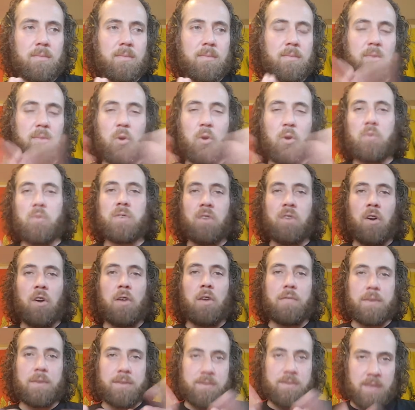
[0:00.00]
who's in
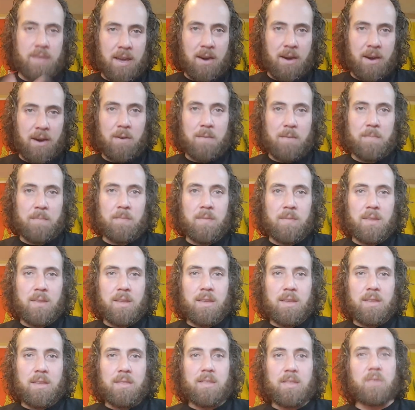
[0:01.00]
office now,
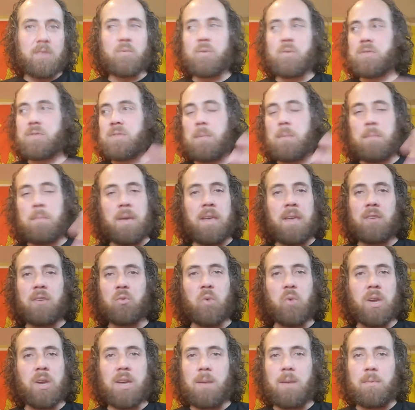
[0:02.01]
this was the
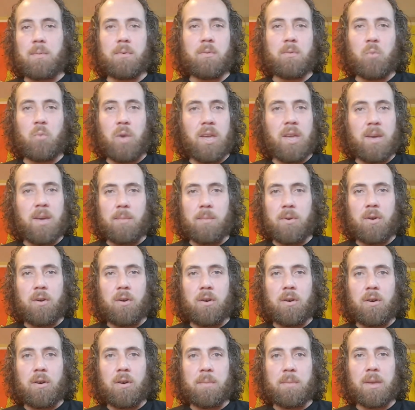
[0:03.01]
biggest wake up
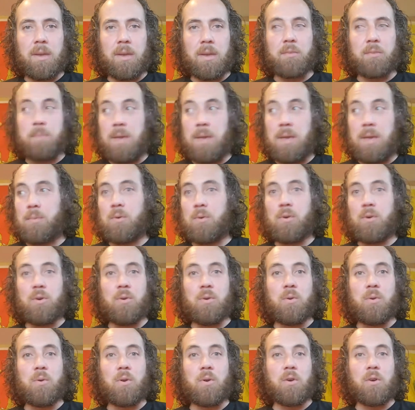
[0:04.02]
call, because people
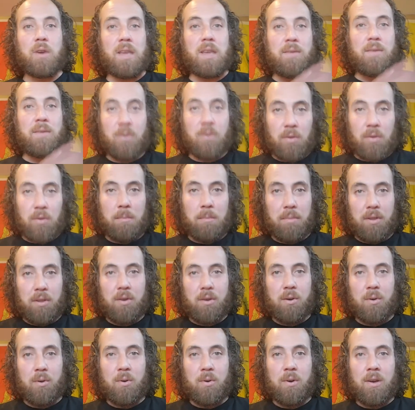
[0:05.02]
who are even on the
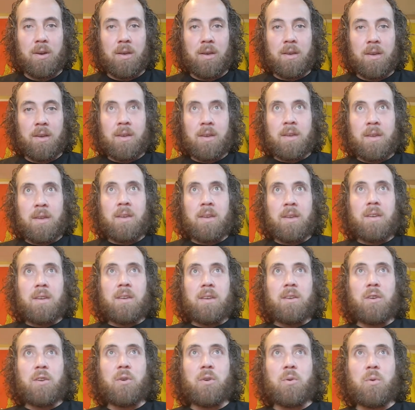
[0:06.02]
blue,
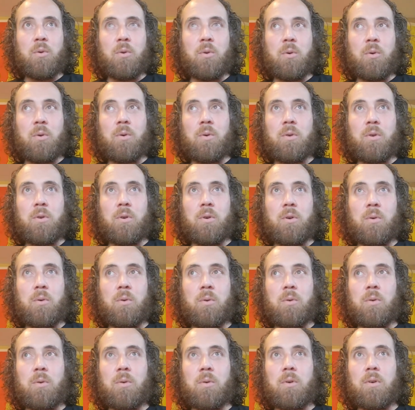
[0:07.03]

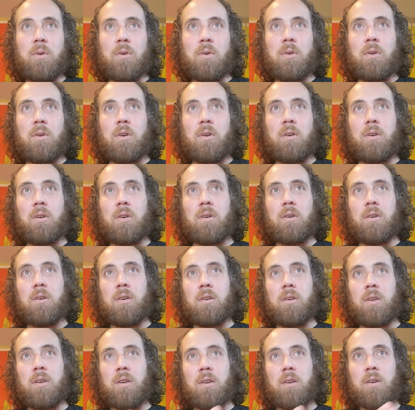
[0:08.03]
who
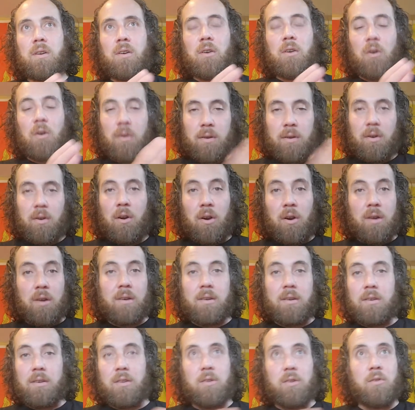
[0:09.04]

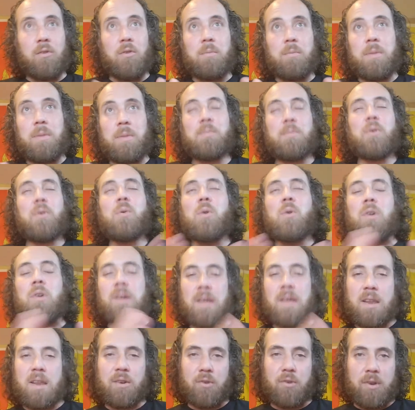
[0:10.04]
aren't people who
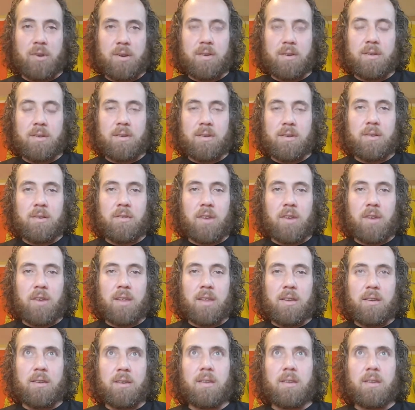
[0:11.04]
aren't ignorant, right?